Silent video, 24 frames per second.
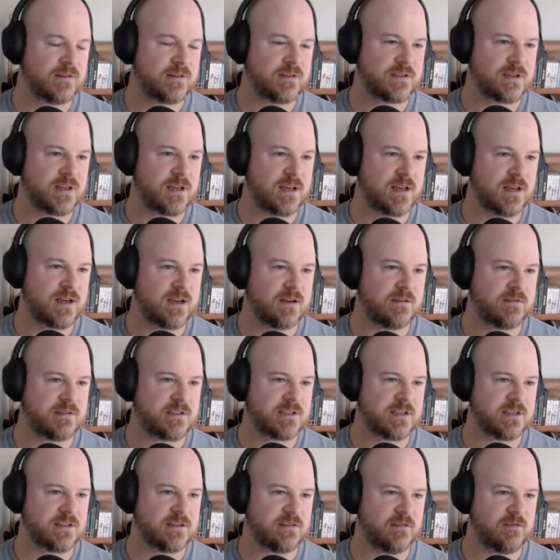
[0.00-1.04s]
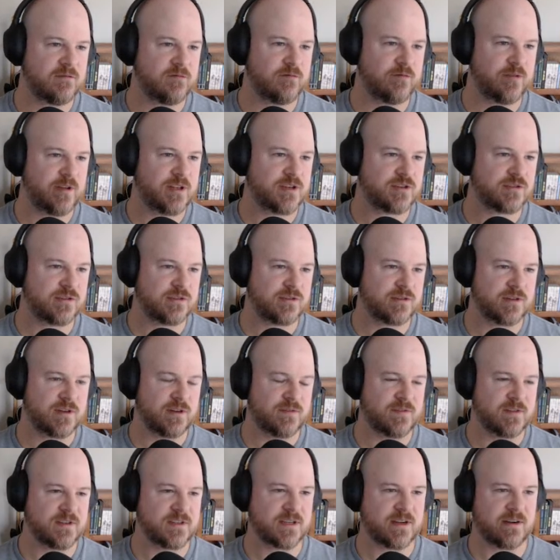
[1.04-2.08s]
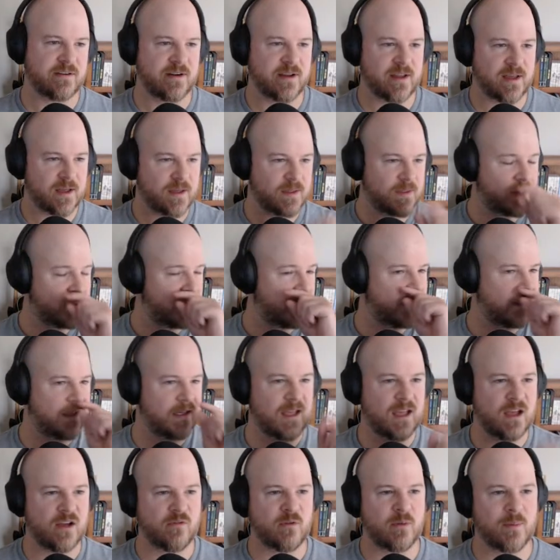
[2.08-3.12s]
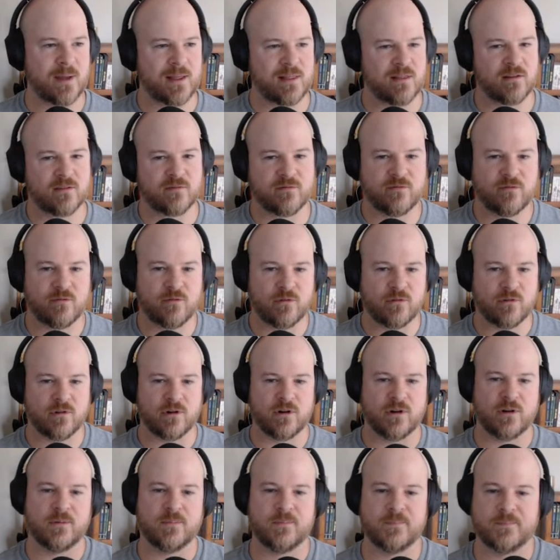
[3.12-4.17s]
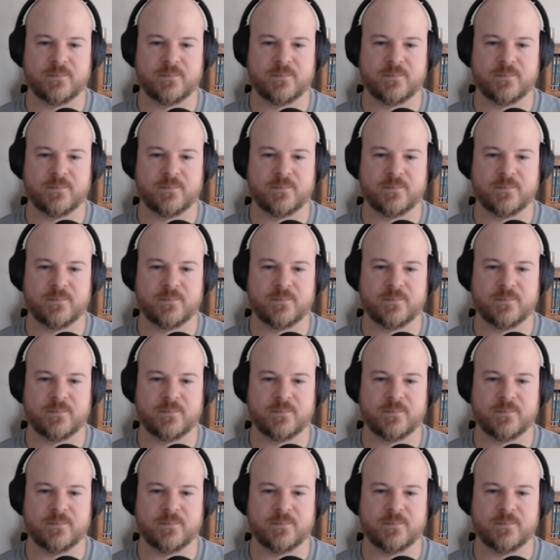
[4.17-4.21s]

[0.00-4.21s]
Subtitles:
What's a nice little feature of this area? We might look for